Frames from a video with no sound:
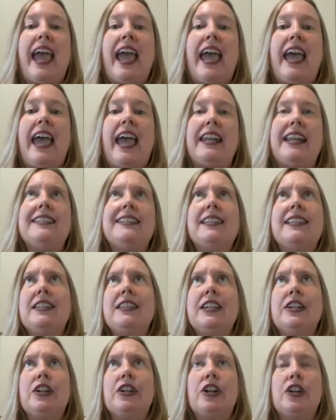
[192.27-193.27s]
And it
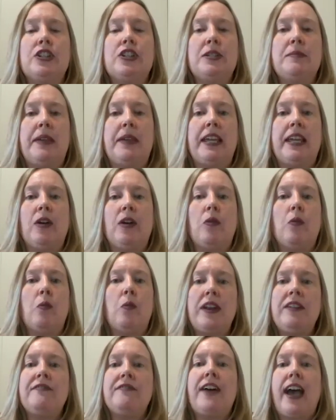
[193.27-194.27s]
suddenly occurred to me
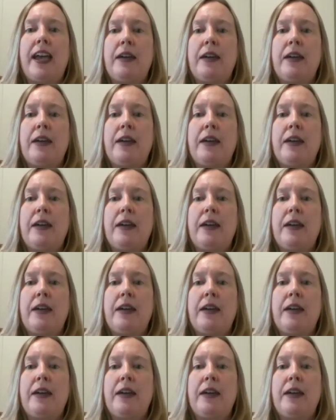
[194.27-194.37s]
what if